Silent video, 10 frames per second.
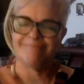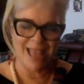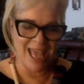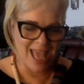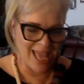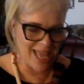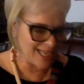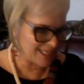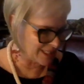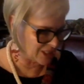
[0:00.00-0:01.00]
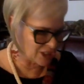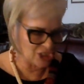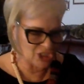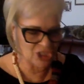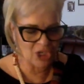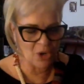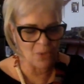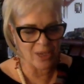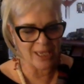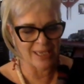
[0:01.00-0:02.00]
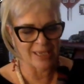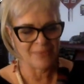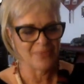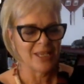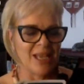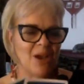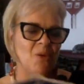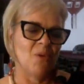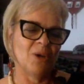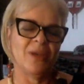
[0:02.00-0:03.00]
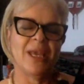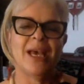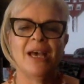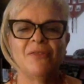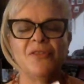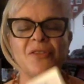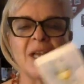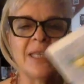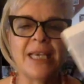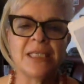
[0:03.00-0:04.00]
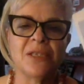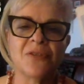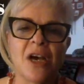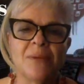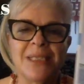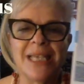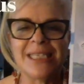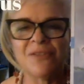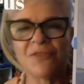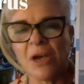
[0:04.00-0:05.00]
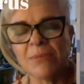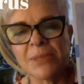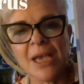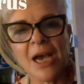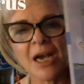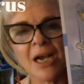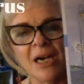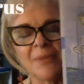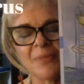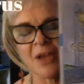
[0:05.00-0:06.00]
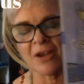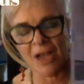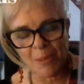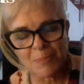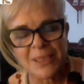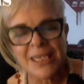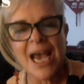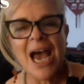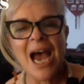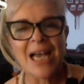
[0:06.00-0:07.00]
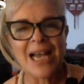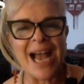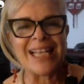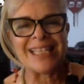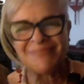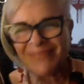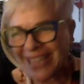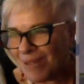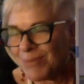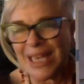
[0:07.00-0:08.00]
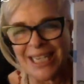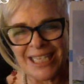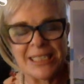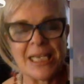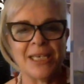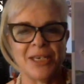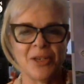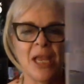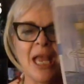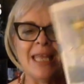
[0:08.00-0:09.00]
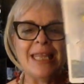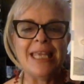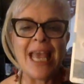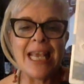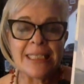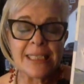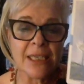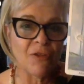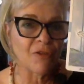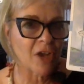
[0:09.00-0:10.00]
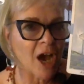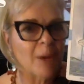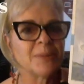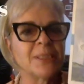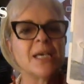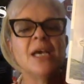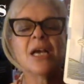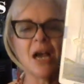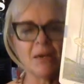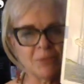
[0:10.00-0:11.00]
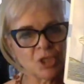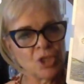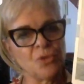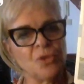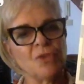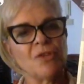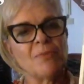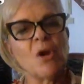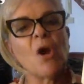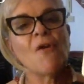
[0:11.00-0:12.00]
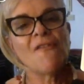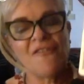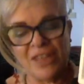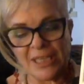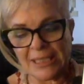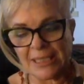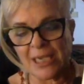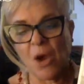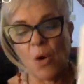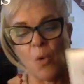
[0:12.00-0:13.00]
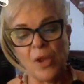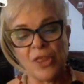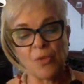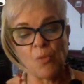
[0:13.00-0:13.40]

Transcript: and showing what do we have? We've got the Ace of Cups. The Ace of Cups uh, cups. I I'm getting excited. The Ace of Cups comes to you in November filled with